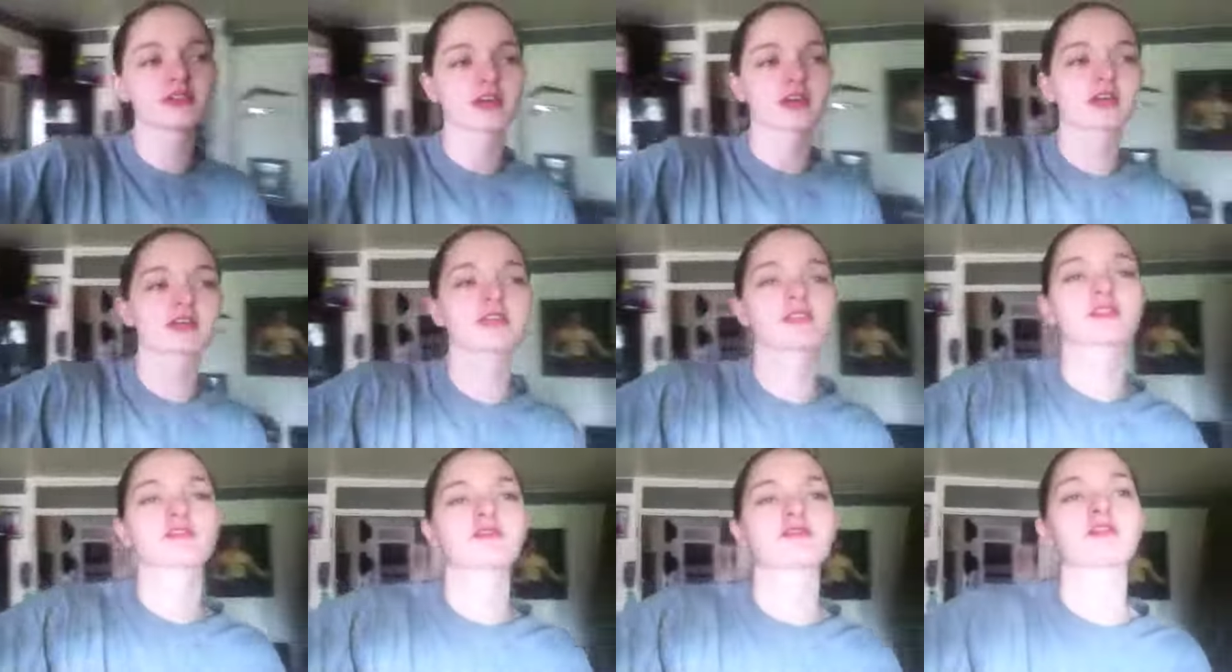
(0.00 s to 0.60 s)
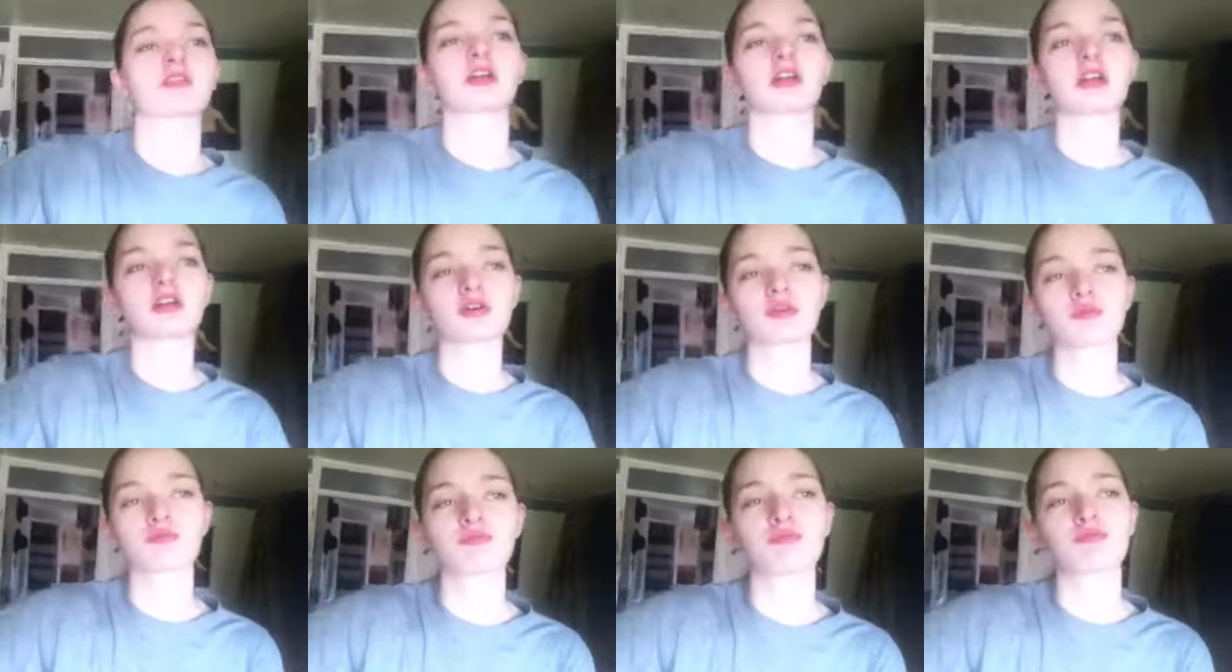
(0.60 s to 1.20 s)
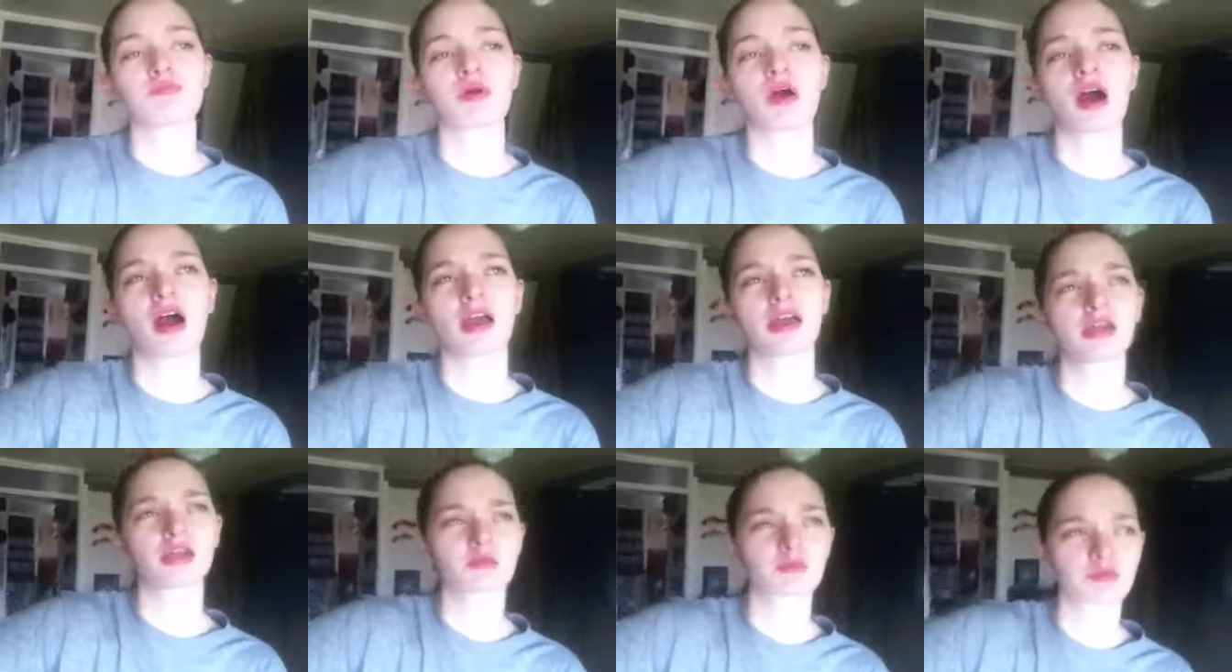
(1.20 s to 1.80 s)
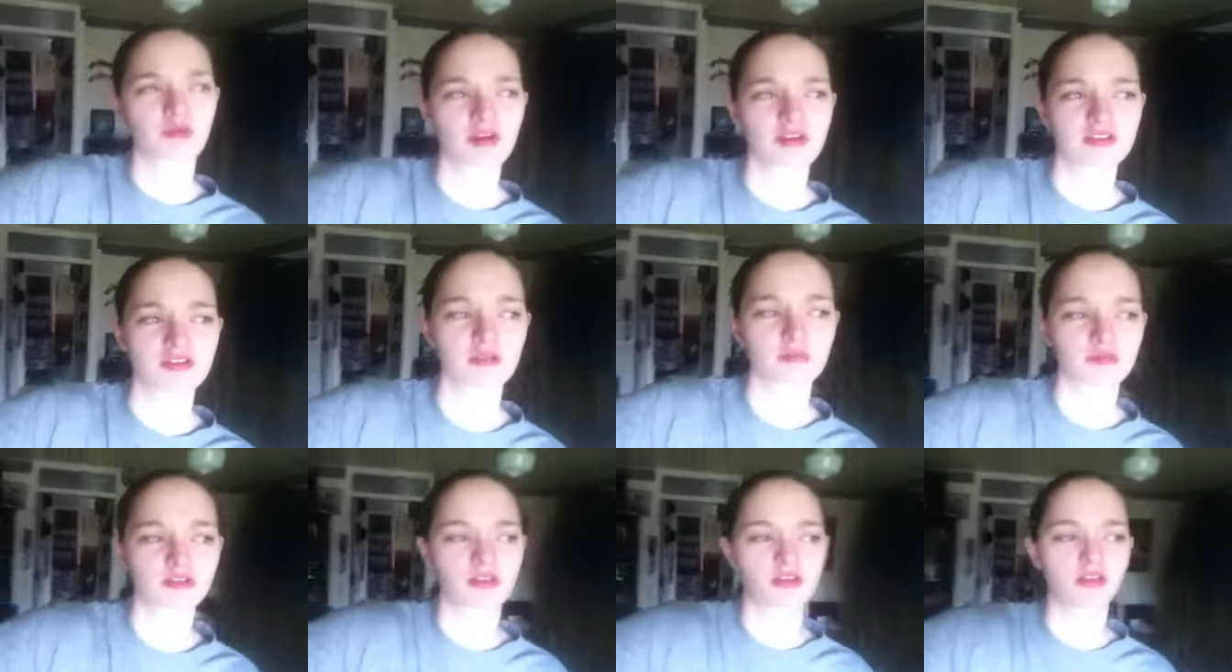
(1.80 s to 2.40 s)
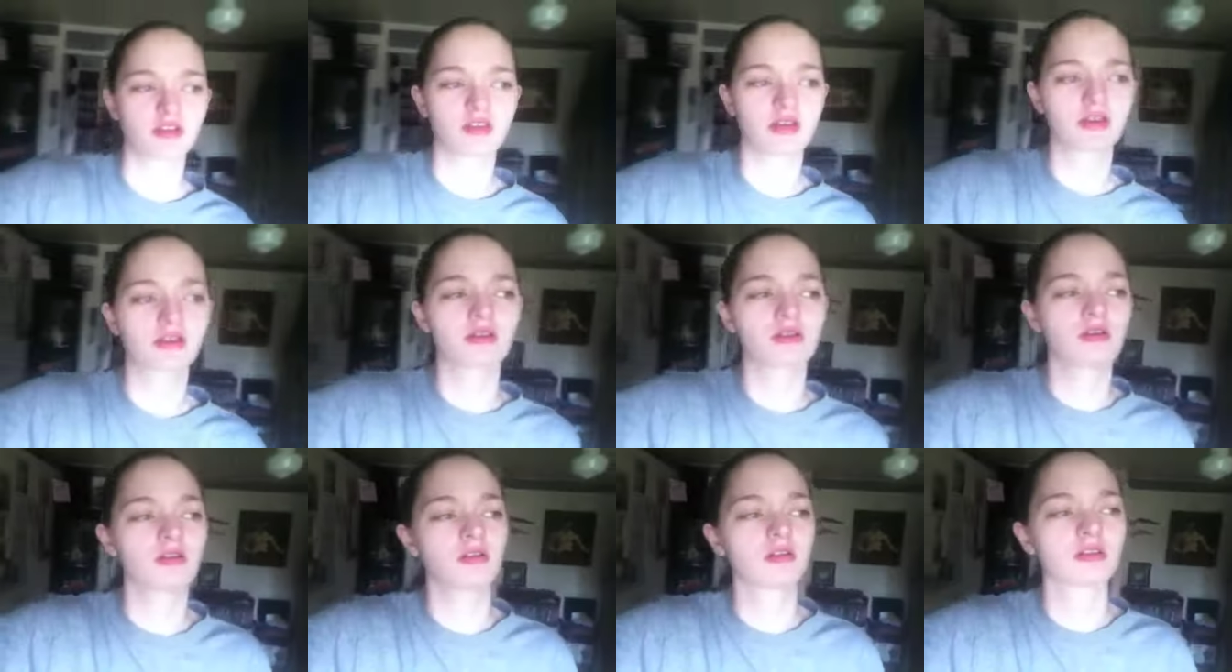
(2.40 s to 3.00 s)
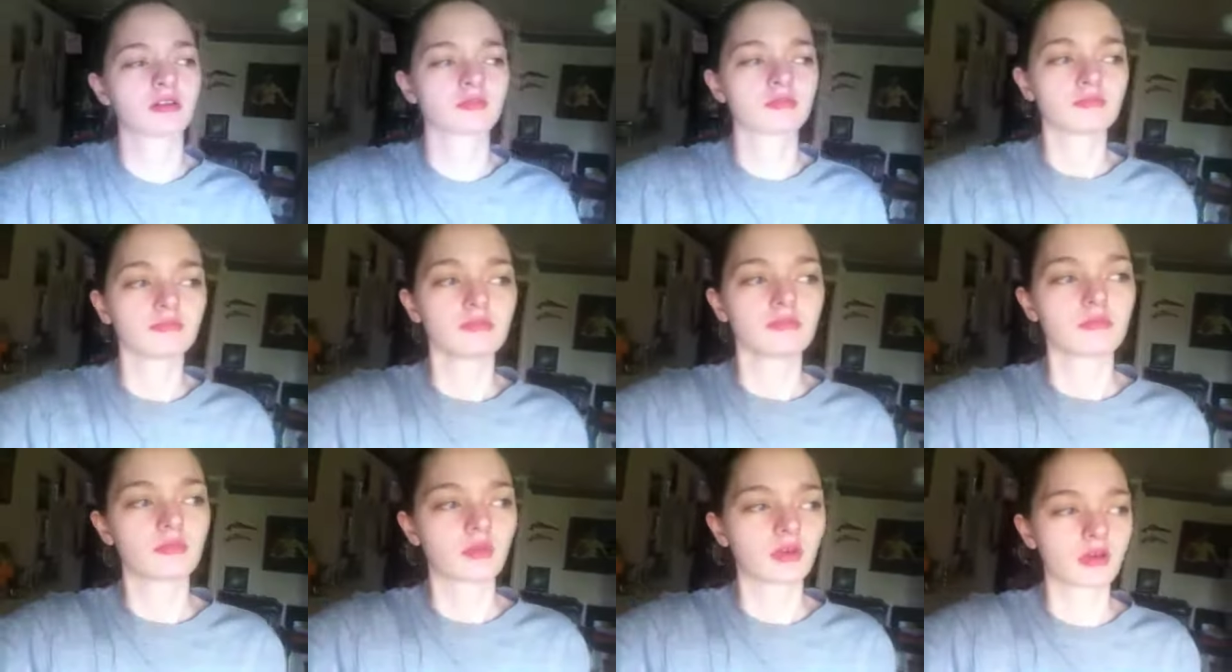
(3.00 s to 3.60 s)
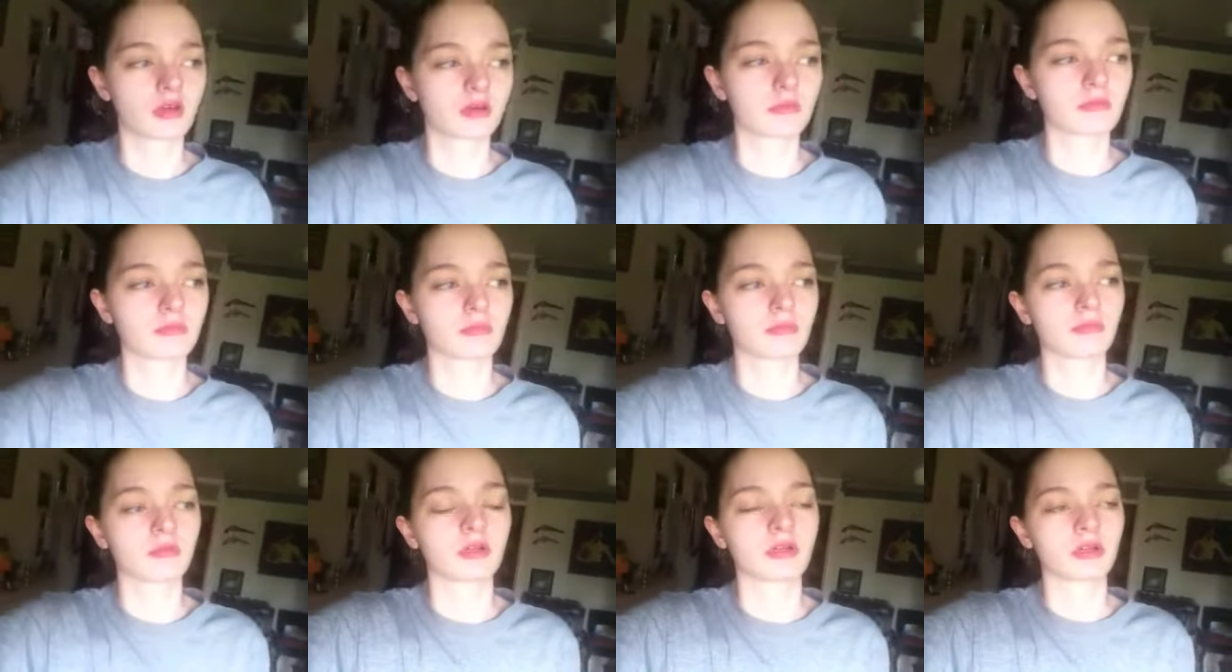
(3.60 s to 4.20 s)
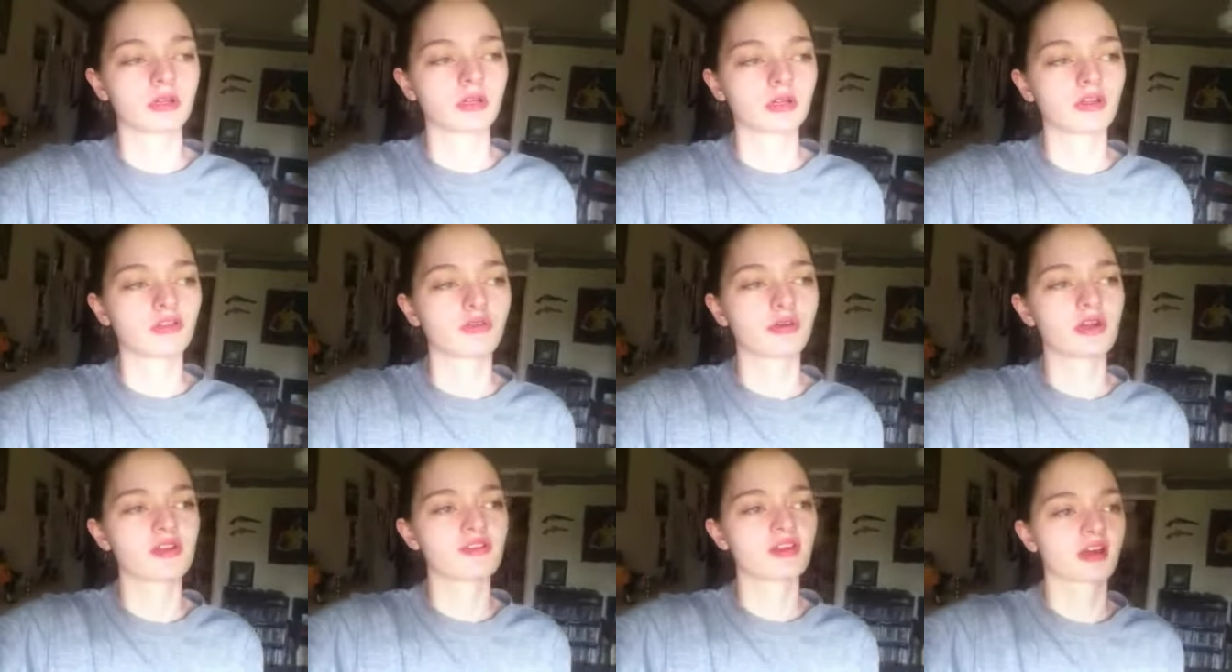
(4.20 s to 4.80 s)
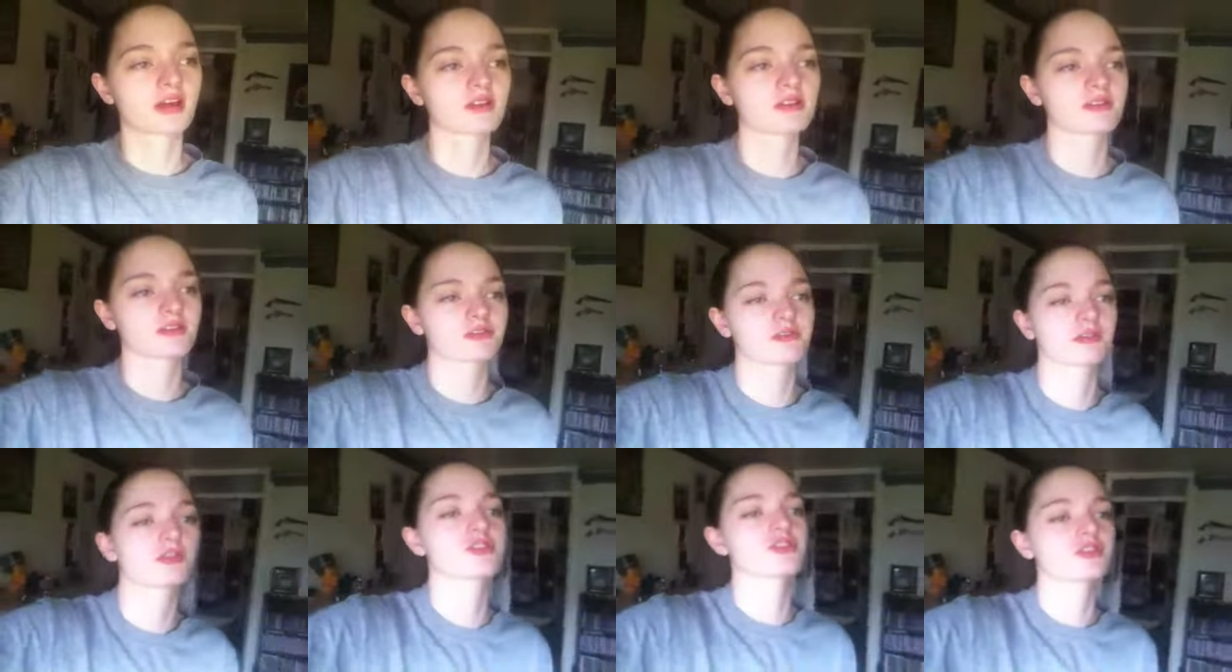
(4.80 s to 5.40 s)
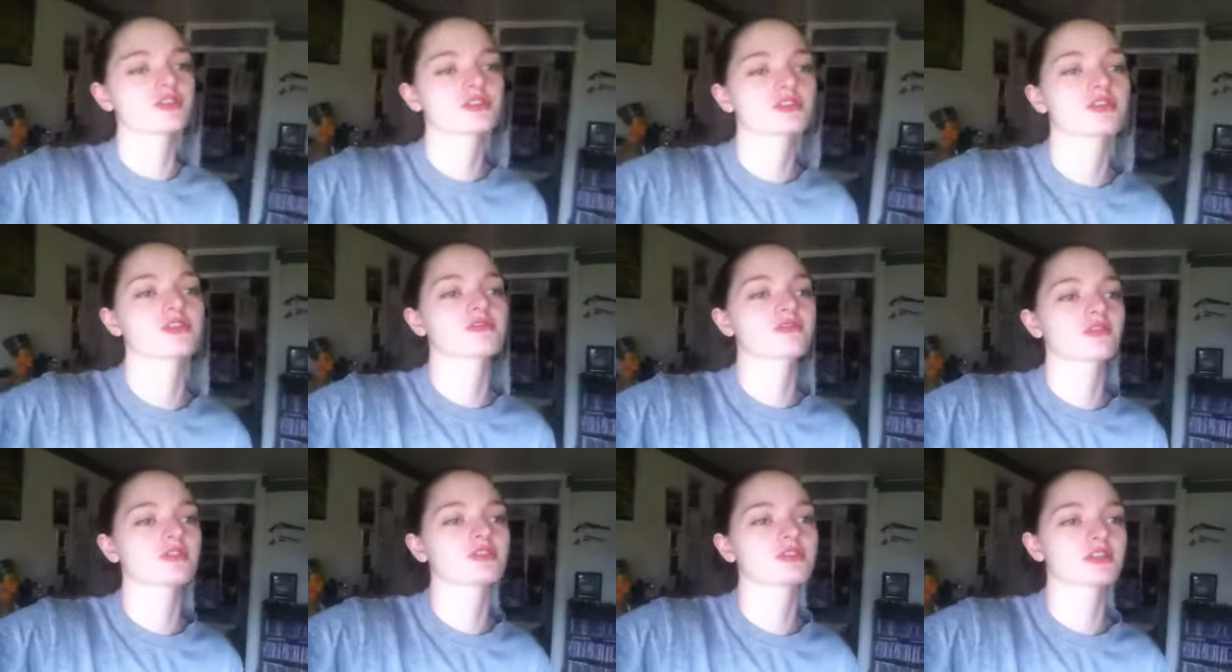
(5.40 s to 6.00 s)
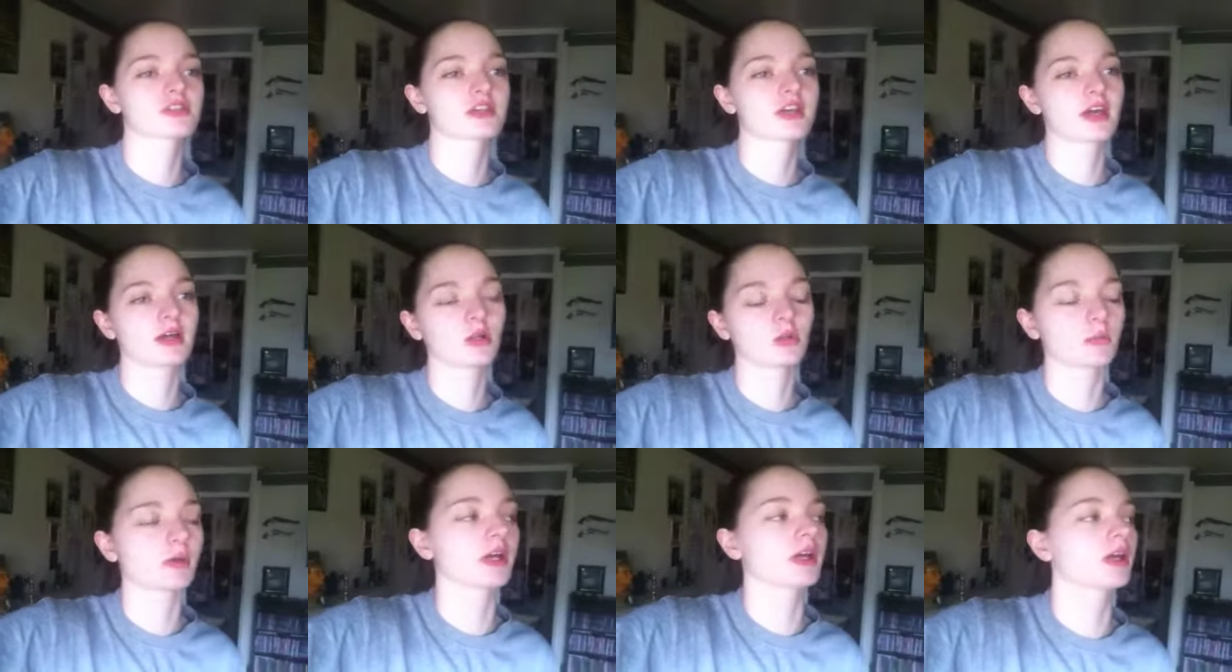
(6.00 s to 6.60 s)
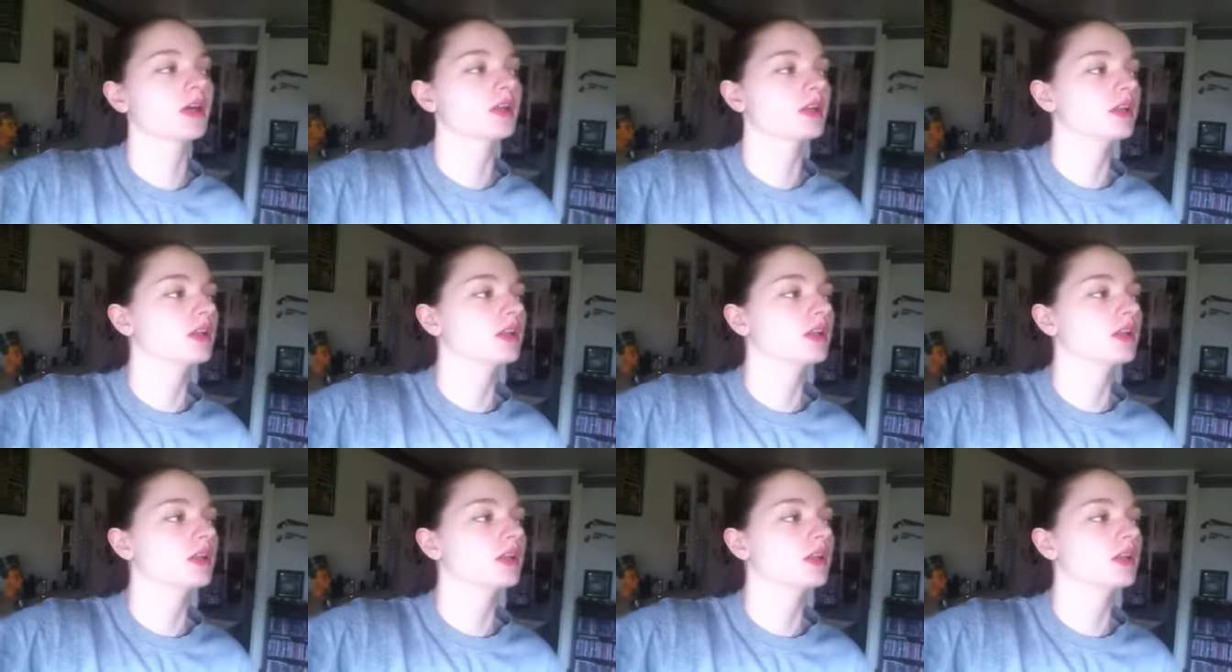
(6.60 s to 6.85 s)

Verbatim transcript: seconds of pike press-ups, I think they're called. Um, 20 seconds of crunches because crunches kill me.